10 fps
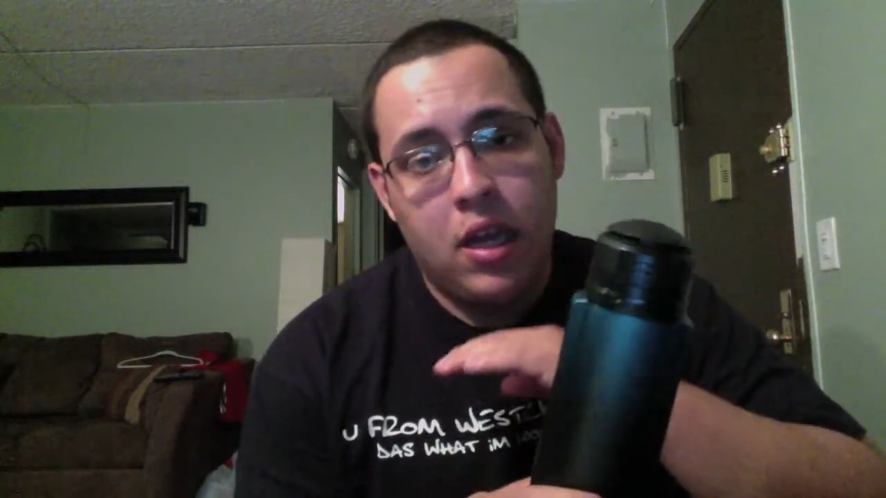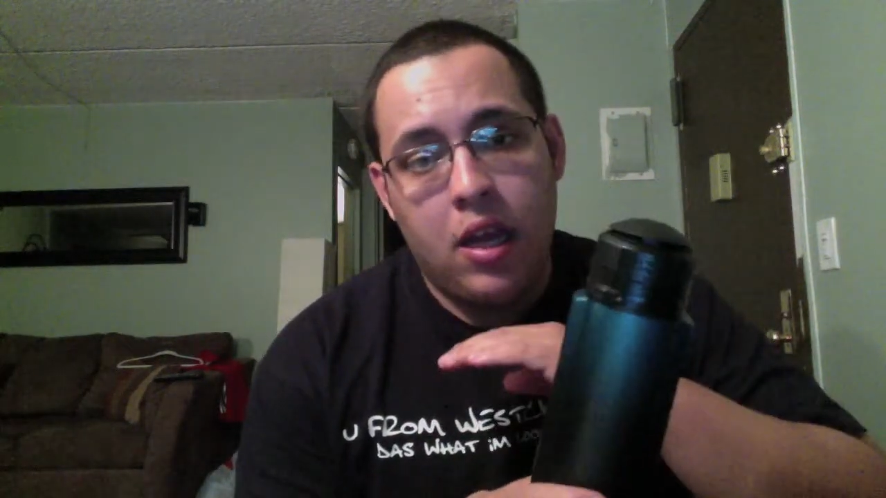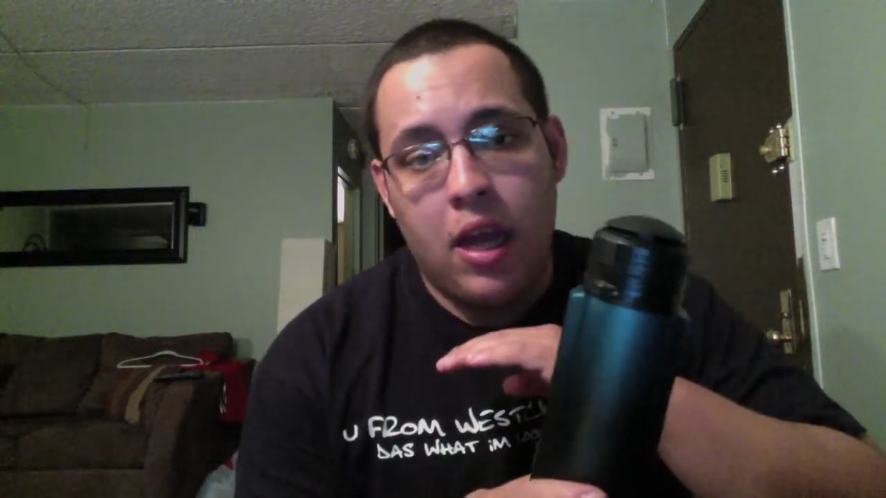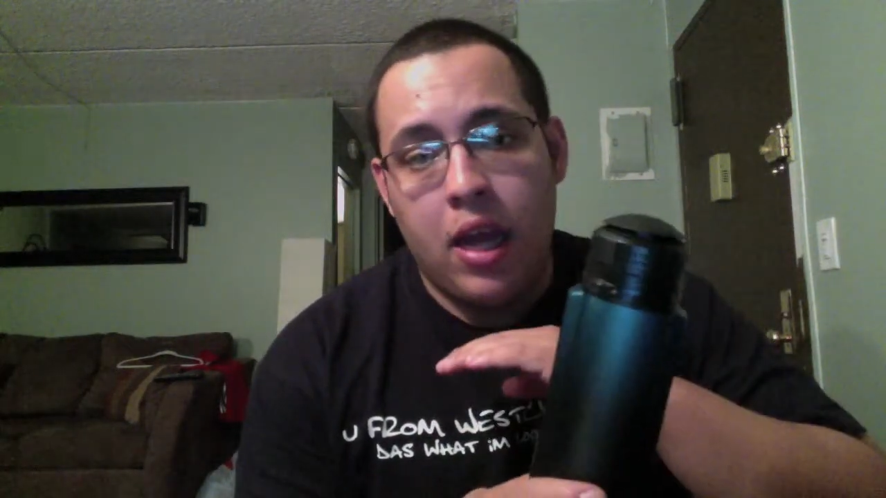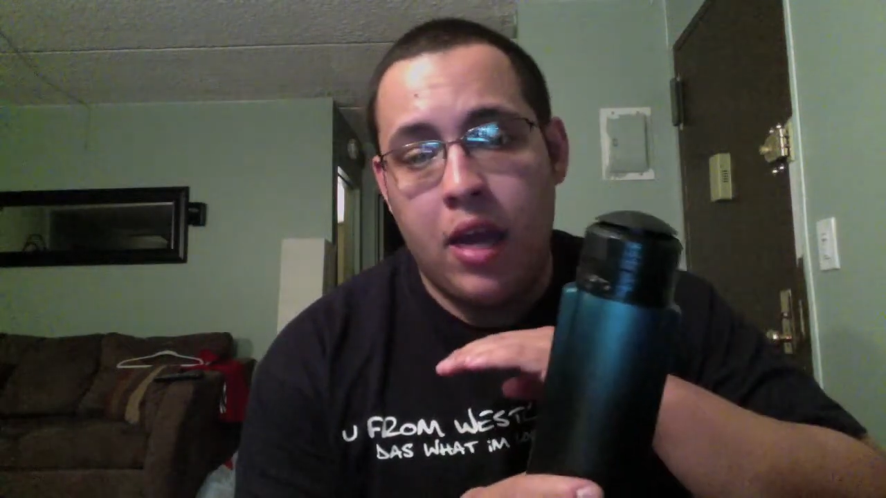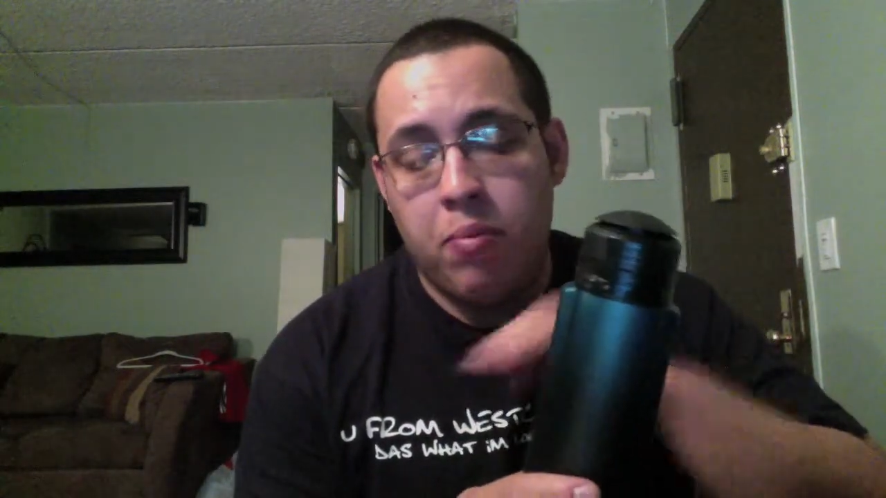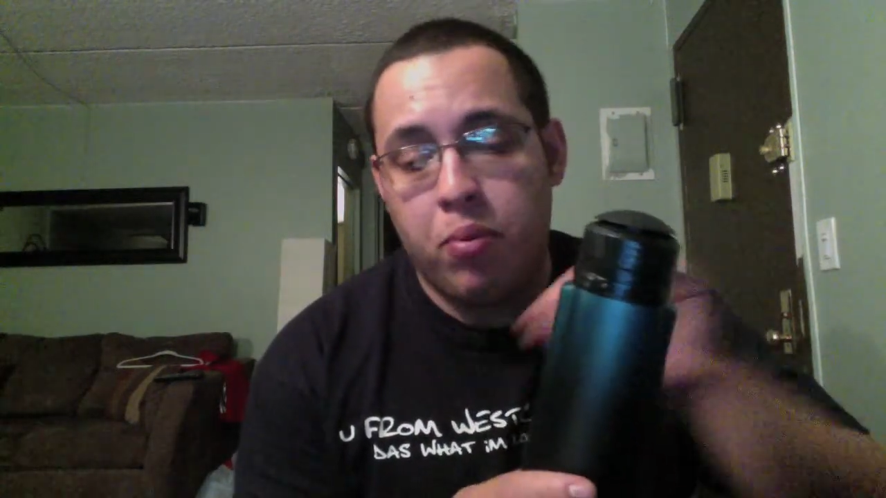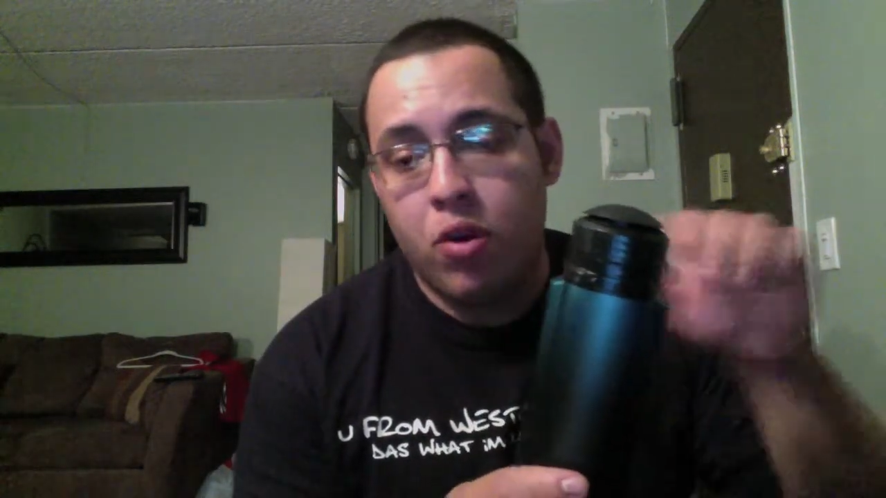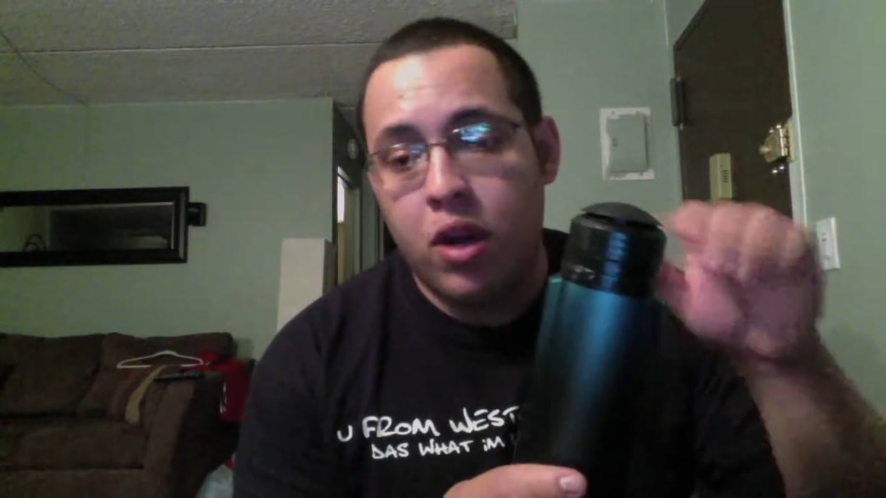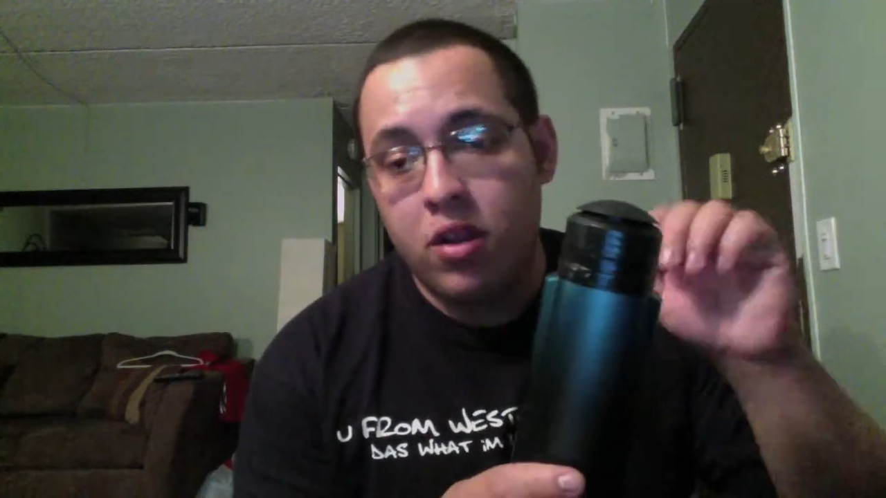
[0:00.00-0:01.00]
and
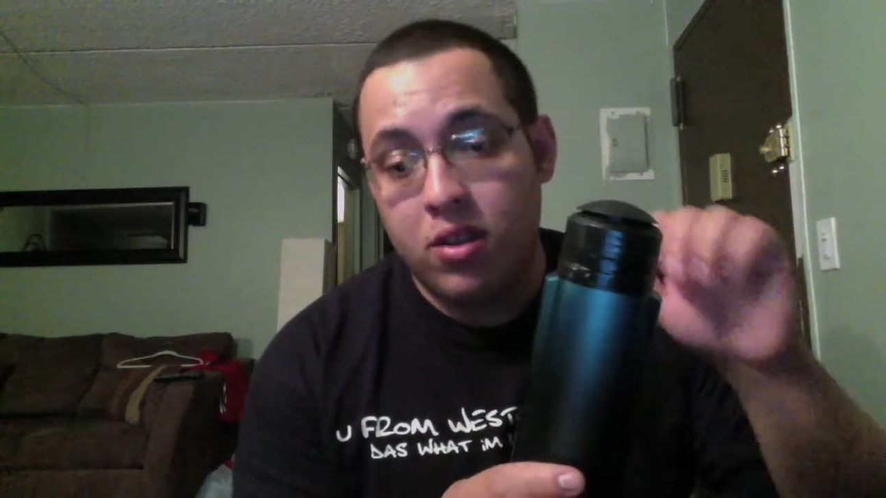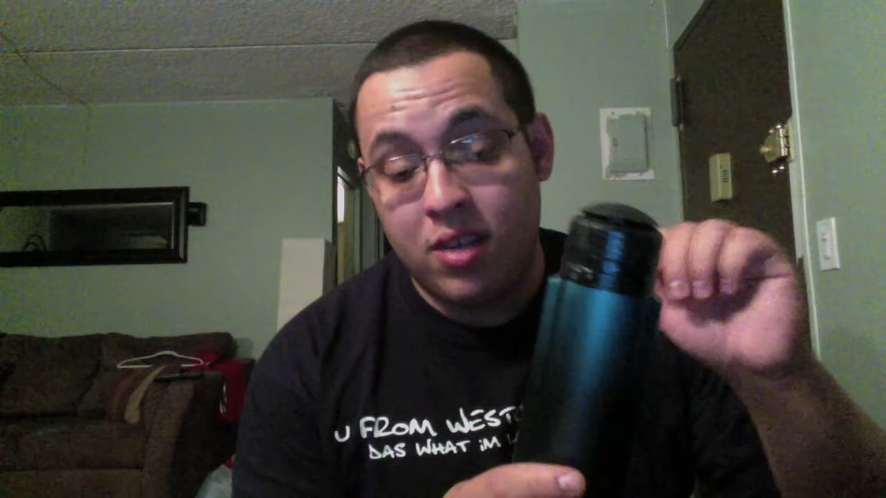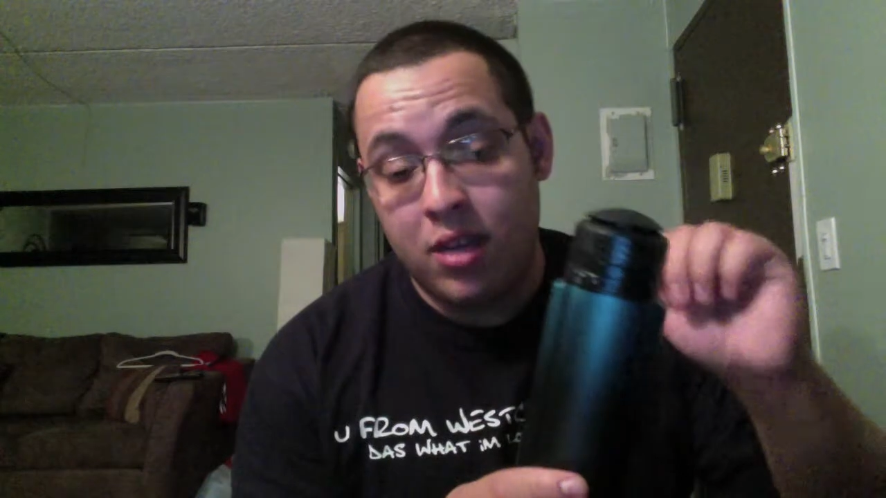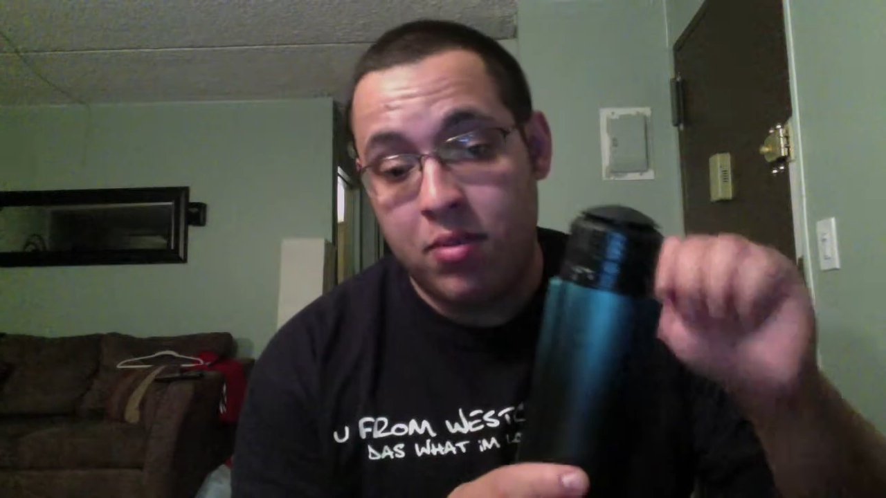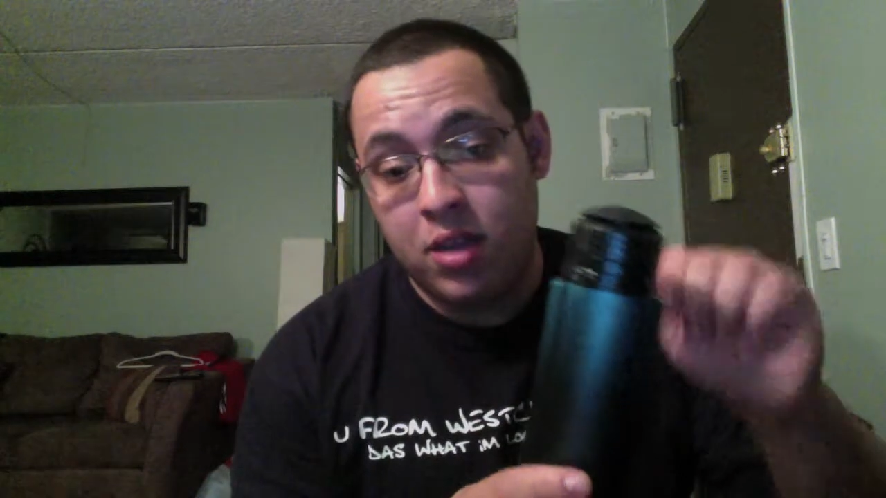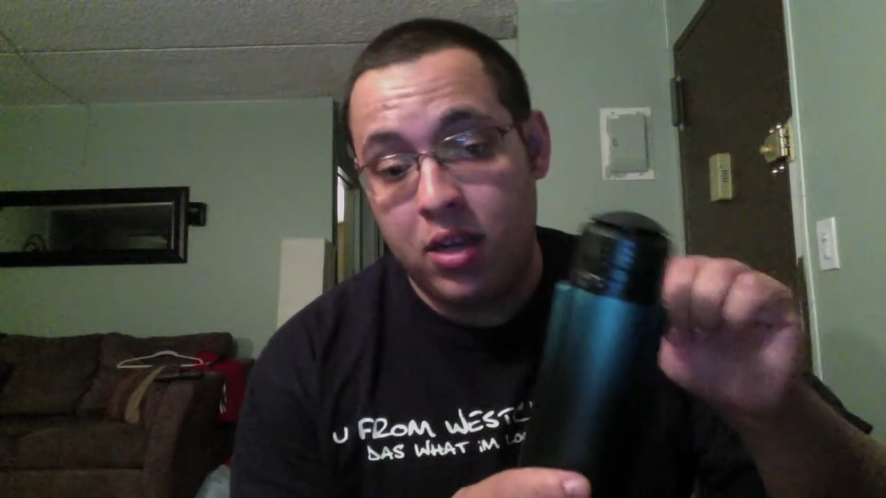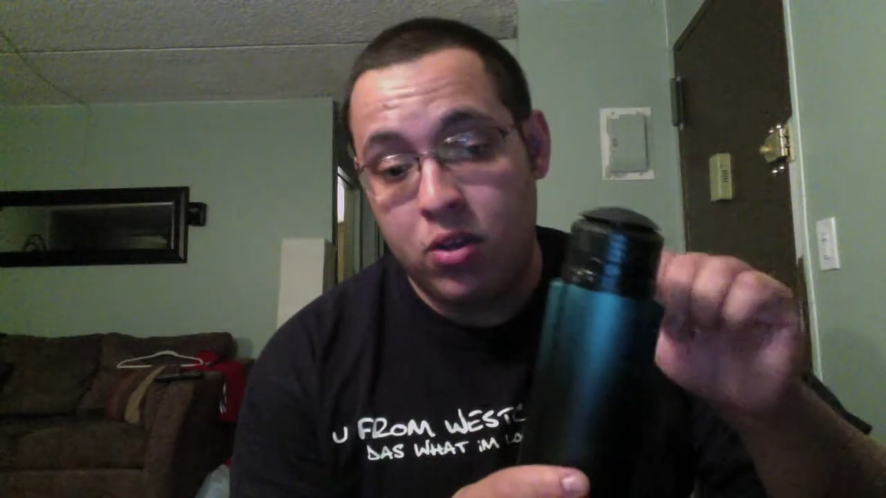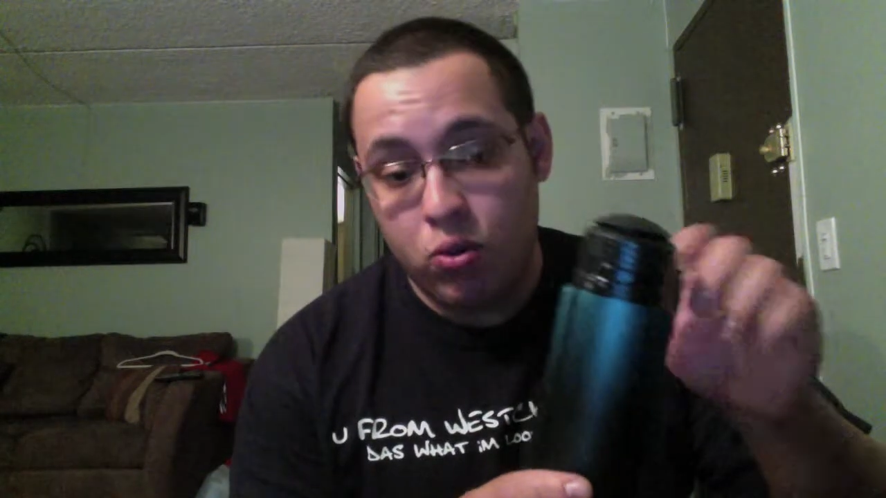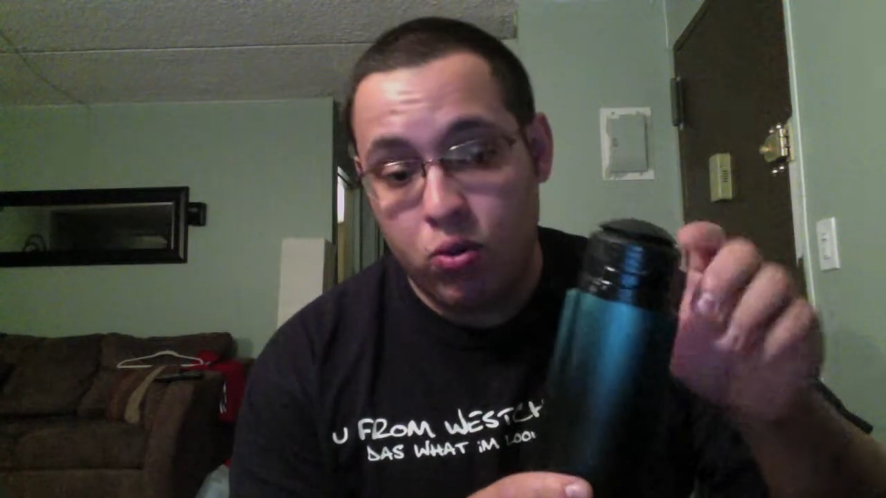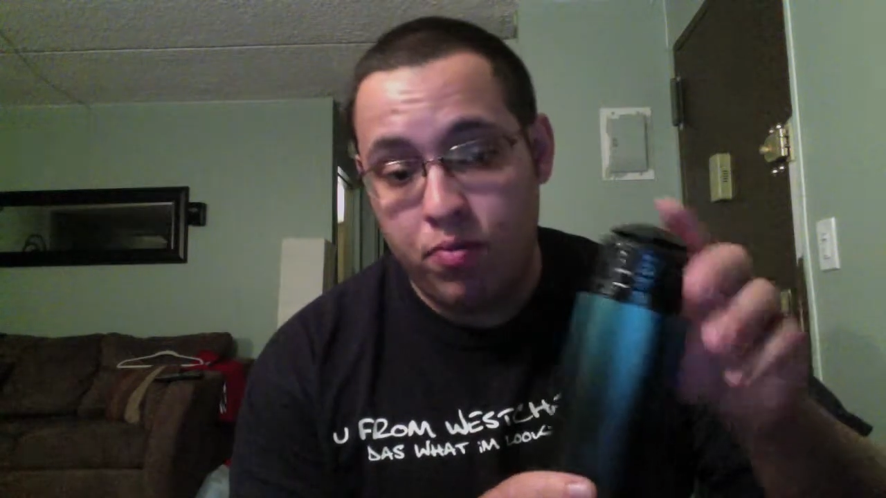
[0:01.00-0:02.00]
bore out the same size hole.